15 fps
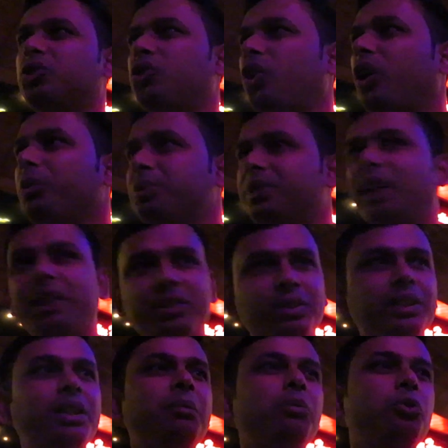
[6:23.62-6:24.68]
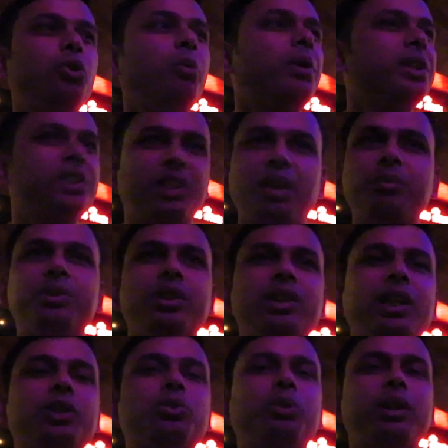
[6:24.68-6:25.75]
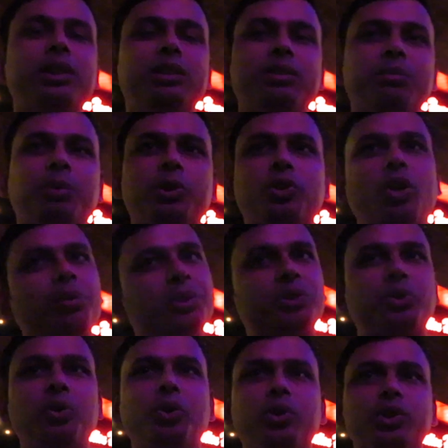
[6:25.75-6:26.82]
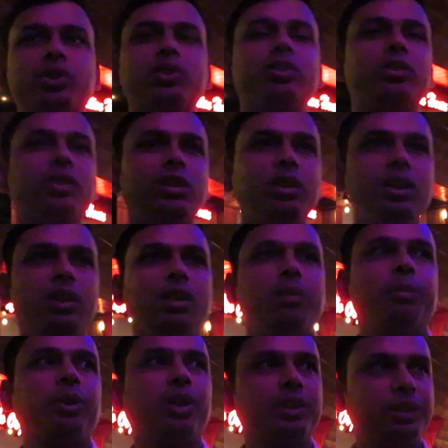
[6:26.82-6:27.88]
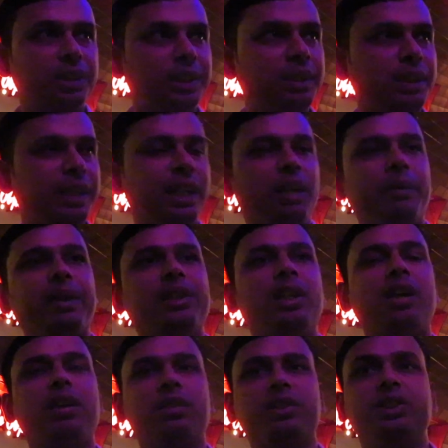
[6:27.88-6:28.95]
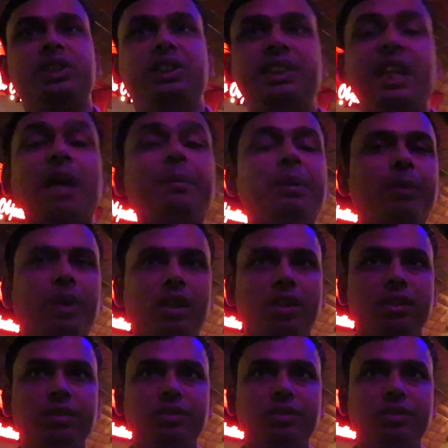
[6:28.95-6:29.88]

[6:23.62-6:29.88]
Shops, that's why nobody comes here. That's why the shop is closed. Because nearby the GIP mall.